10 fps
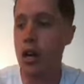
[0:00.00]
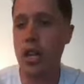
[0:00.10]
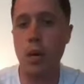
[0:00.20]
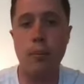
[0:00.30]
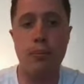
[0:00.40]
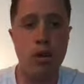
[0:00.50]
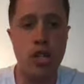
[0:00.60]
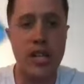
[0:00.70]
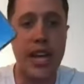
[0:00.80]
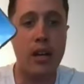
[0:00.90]
that we're
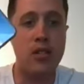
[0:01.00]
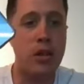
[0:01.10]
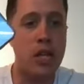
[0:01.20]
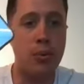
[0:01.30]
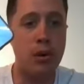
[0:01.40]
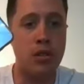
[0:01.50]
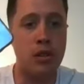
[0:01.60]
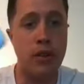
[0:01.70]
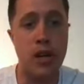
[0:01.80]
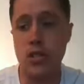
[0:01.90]
pushing down to these personal
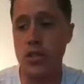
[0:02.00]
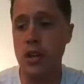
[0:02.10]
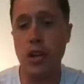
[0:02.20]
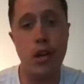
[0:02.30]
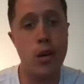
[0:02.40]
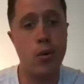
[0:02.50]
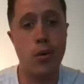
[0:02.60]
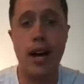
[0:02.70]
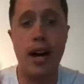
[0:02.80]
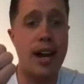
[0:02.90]
devices. We're
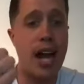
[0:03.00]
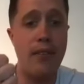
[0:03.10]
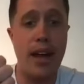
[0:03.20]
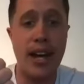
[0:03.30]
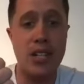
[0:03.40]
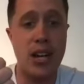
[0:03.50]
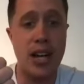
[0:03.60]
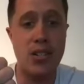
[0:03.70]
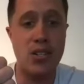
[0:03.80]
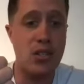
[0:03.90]
not going to have
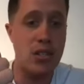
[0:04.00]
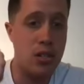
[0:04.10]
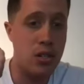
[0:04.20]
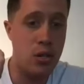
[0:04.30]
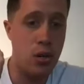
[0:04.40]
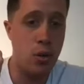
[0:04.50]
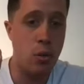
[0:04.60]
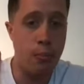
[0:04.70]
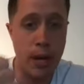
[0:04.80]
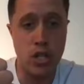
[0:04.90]
access
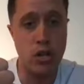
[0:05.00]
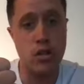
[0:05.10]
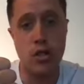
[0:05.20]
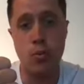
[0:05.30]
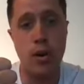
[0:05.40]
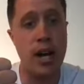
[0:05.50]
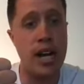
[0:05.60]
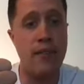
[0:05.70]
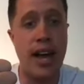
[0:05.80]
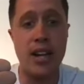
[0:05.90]
to pictures, we're not
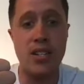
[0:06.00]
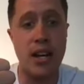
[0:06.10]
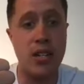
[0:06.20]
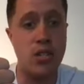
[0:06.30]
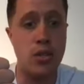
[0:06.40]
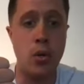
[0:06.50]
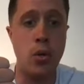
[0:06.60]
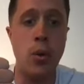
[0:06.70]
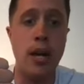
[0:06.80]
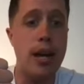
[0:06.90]
going to have access
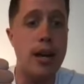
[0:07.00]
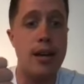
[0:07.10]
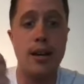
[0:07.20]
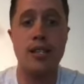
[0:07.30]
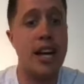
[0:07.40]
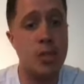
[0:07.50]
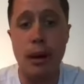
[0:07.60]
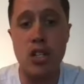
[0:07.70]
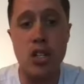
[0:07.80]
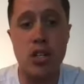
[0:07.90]
to text
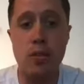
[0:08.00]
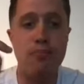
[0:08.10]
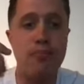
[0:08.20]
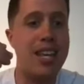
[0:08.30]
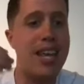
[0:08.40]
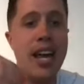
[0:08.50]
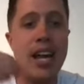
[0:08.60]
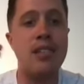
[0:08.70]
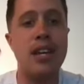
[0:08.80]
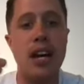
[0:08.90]
messages,
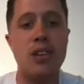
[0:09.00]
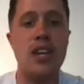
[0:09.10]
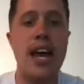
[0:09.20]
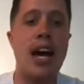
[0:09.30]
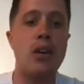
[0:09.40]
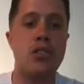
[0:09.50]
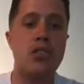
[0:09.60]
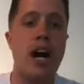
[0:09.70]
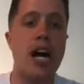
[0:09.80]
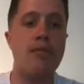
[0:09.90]
anything else
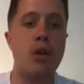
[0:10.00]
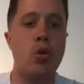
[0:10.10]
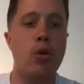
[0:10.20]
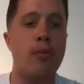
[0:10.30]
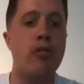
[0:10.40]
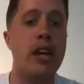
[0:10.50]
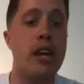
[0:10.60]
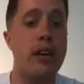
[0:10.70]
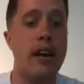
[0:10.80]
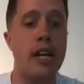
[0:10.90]
outside of the
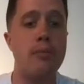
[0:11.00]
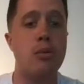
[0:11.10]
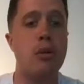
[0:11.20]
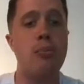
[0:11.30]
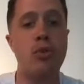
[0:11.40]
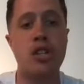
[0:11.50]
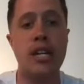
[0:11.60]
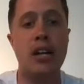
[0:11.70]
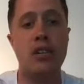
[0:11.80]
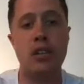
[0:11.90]
corporate-related items that we're pushing
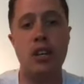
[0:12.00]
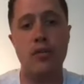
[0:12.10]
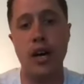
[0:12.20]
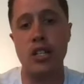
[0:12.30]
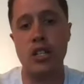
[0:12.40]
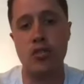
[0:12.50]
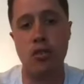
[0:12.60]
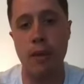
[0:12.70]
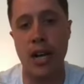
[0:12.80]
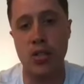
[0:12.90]
down to the devices
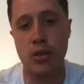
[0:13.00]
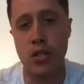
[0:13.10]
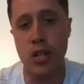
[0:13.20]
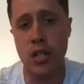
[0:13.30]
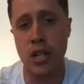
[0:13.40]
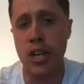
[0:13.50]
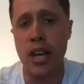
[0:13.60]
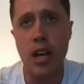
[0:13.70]
from MaaS360.